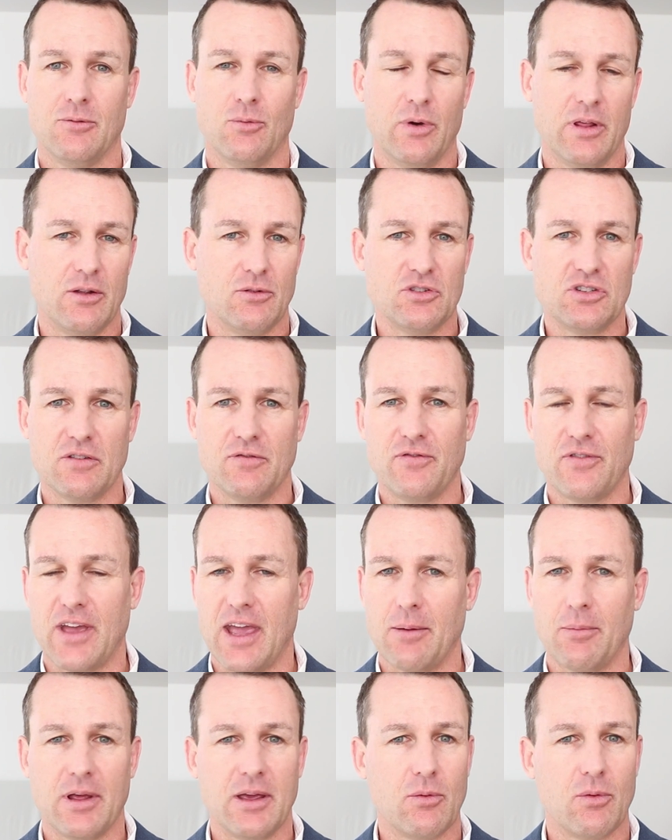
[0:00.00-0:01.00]
whether it's your
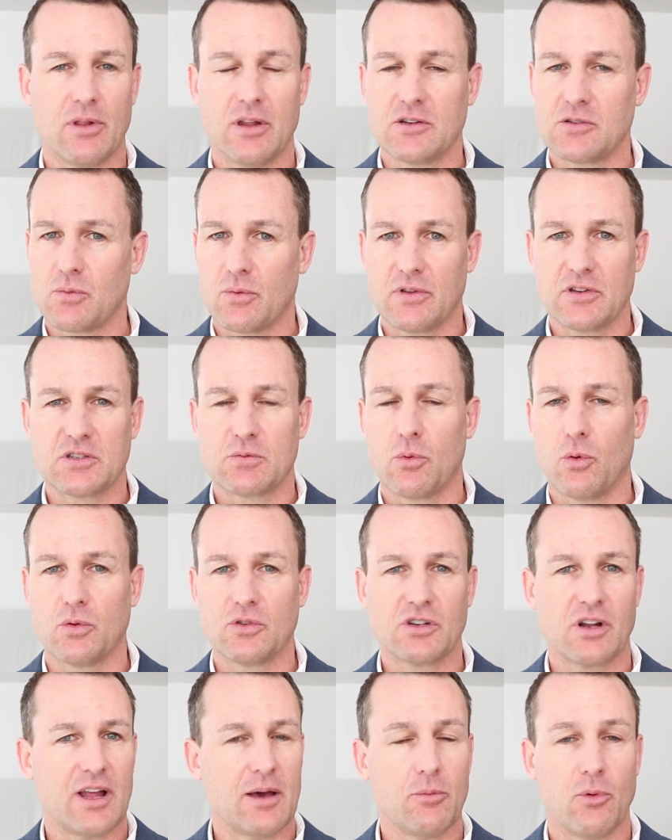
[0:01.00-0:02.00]
family, whether it's with a
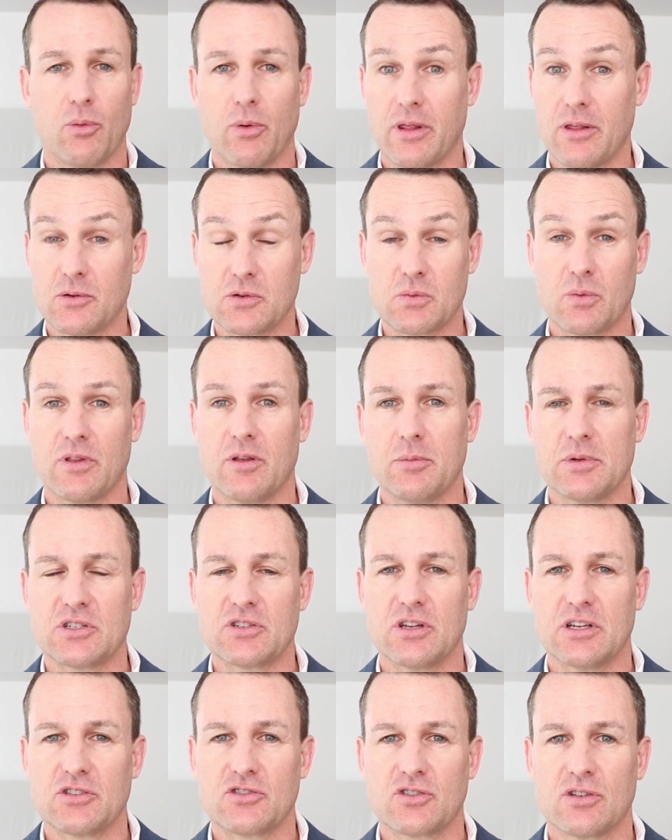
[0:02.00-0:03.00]
sports club, or whether it's with a
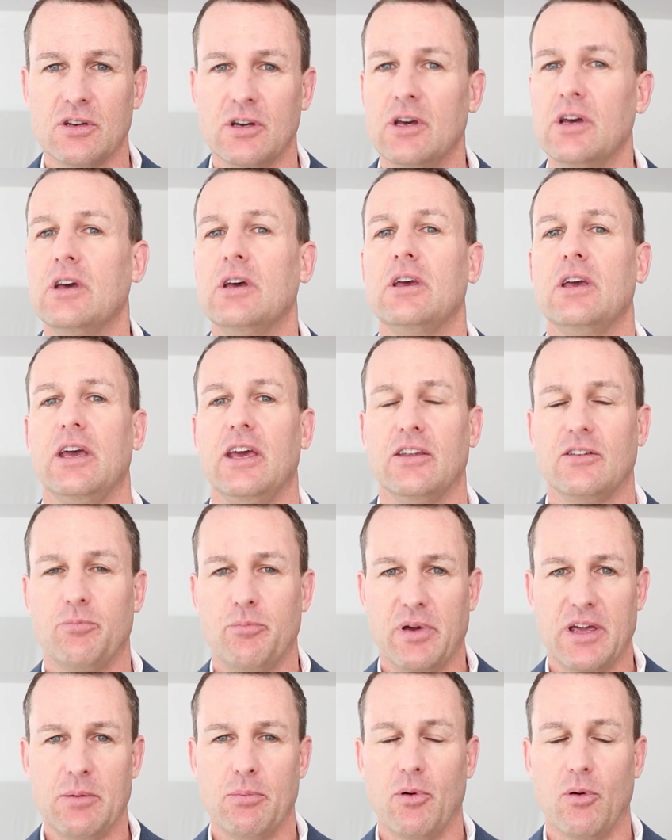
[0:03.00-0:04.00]
business, is
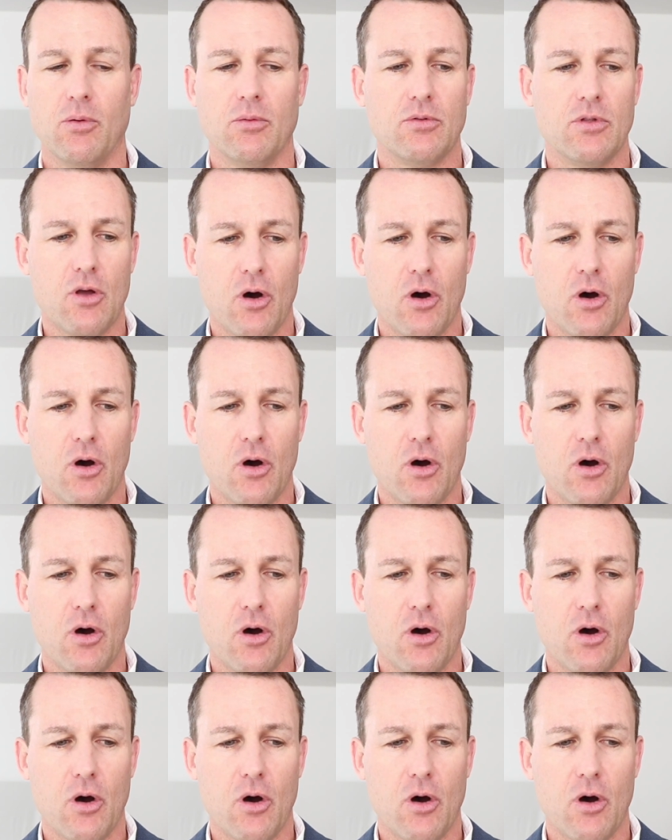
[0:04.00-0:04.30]
people.